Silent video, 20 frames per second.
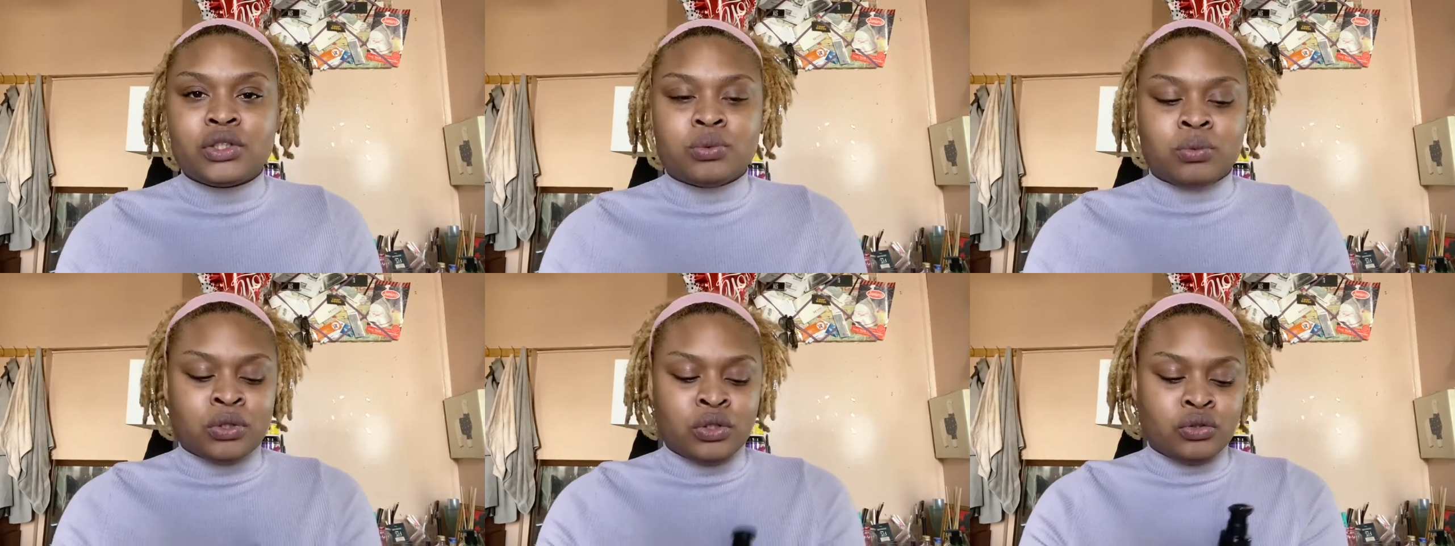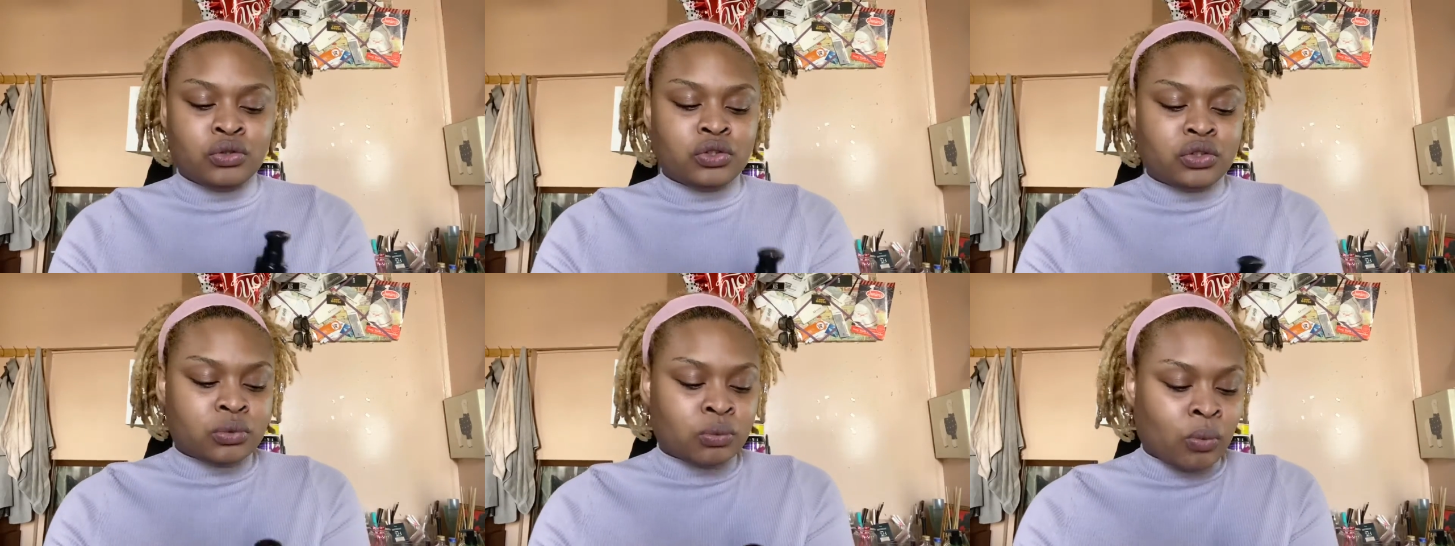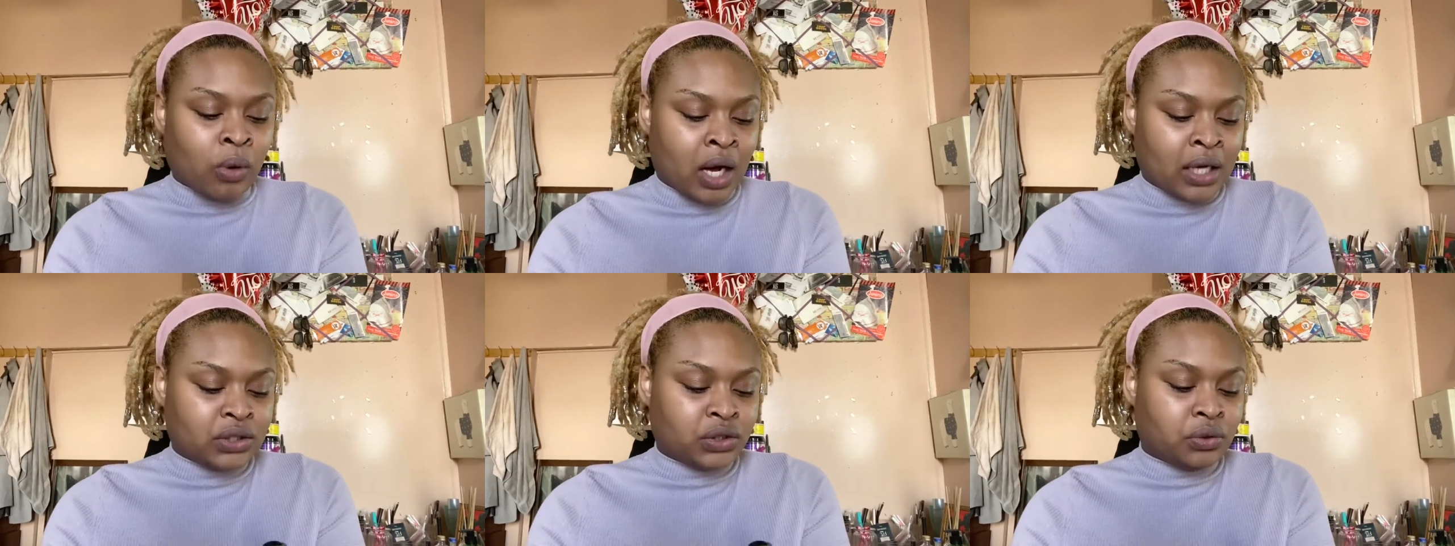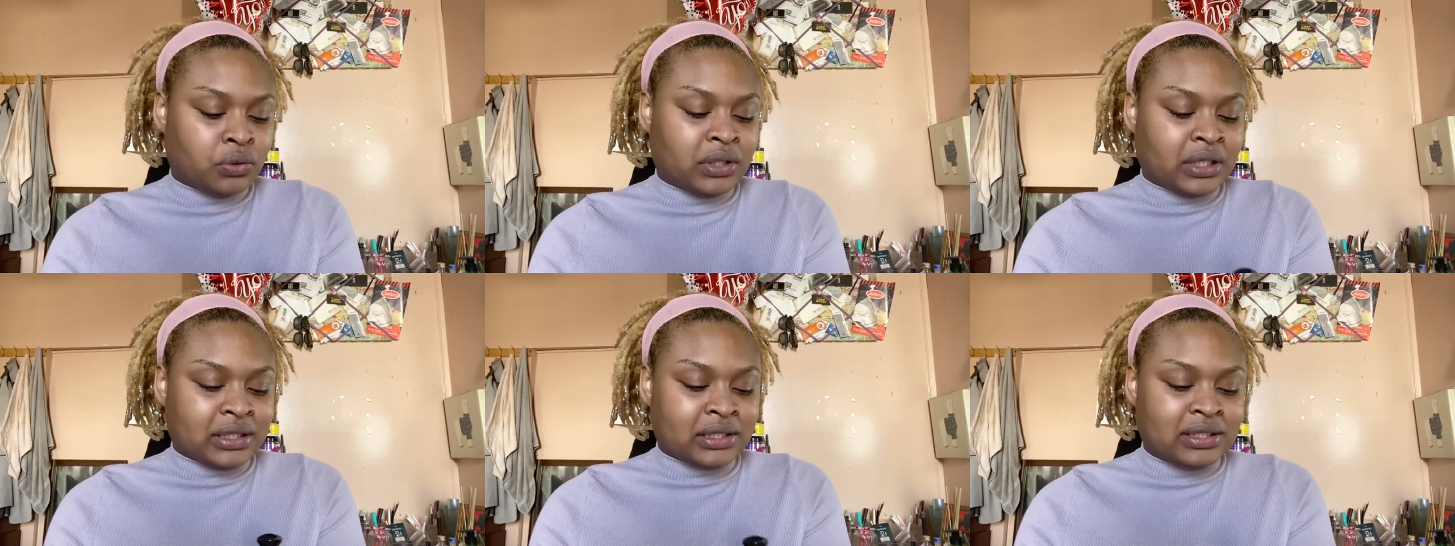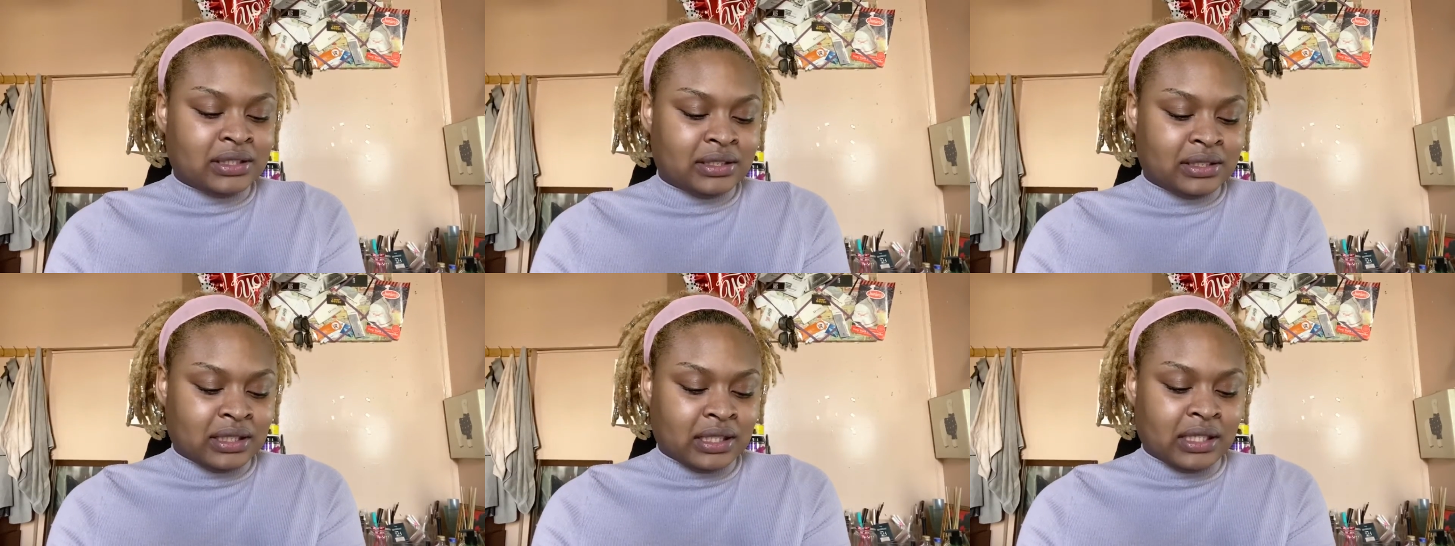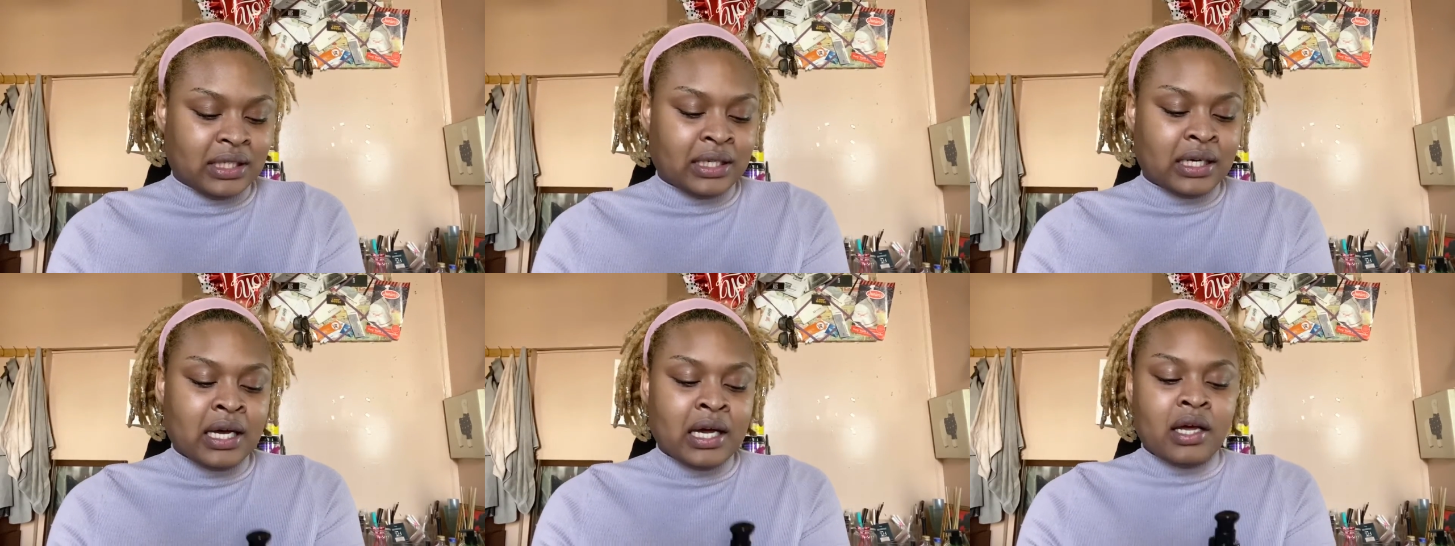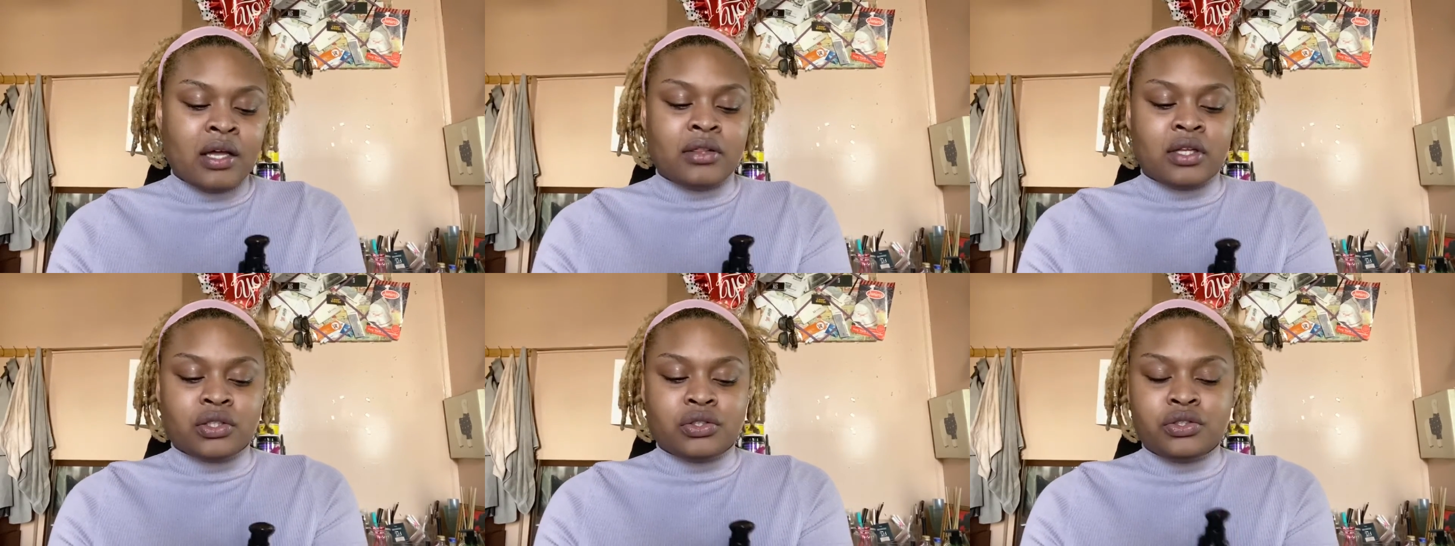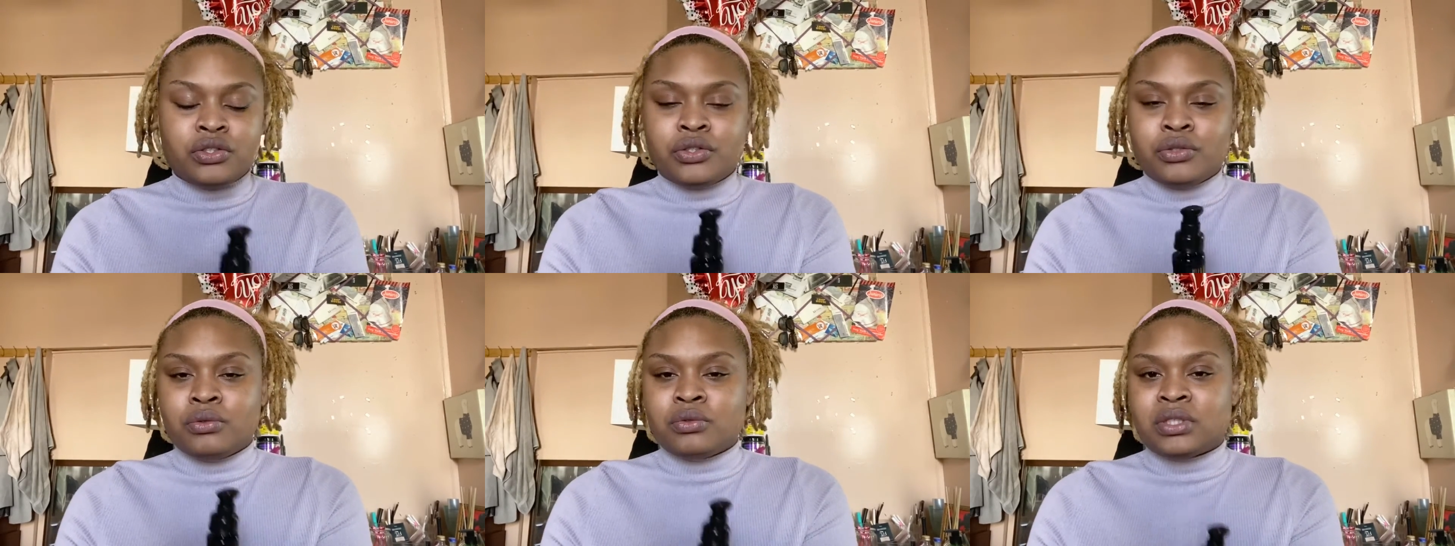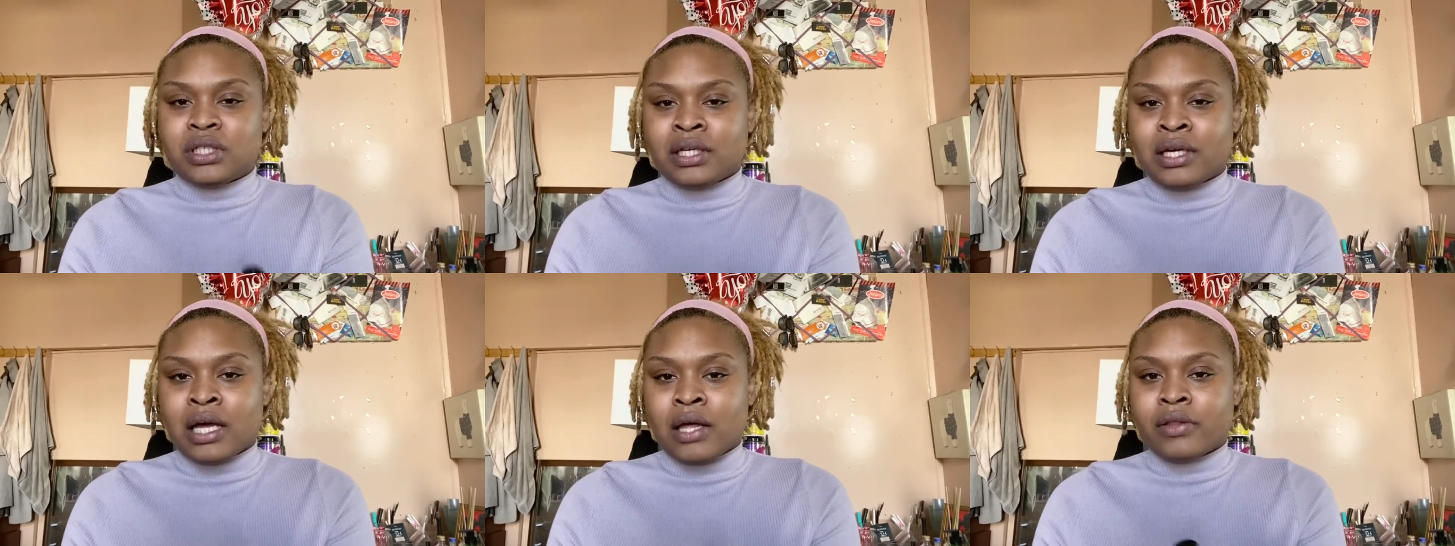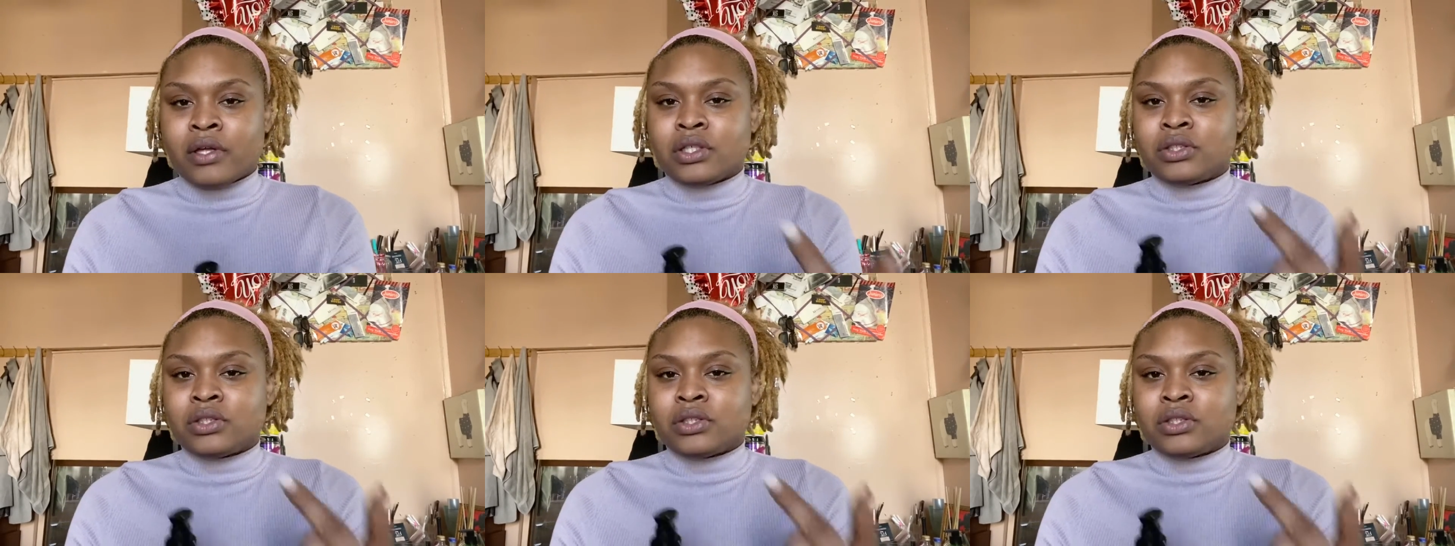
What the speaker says: When you swatch, you can see the 2 together.